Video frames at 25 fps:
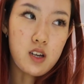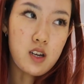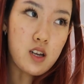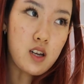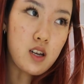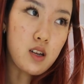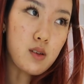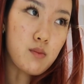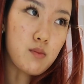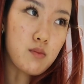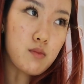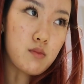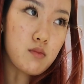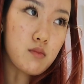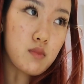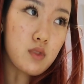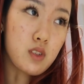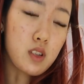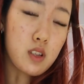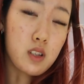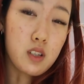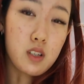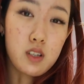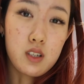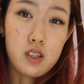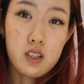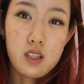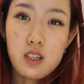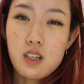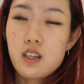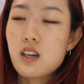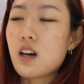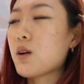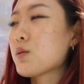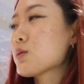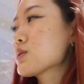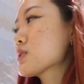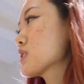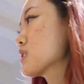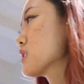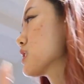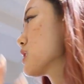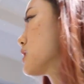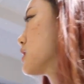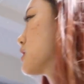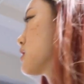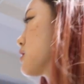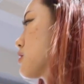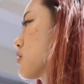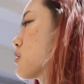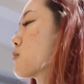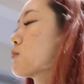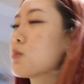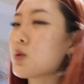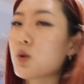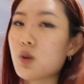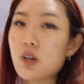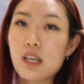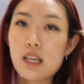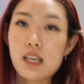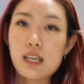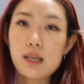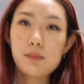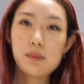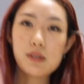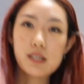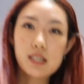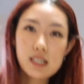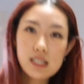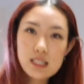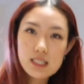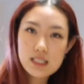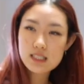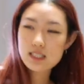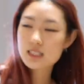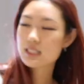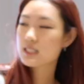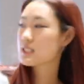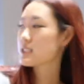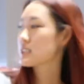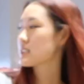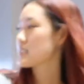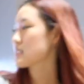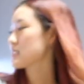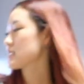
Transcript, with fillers: I'm literally, I was gonna eat tteokbokki because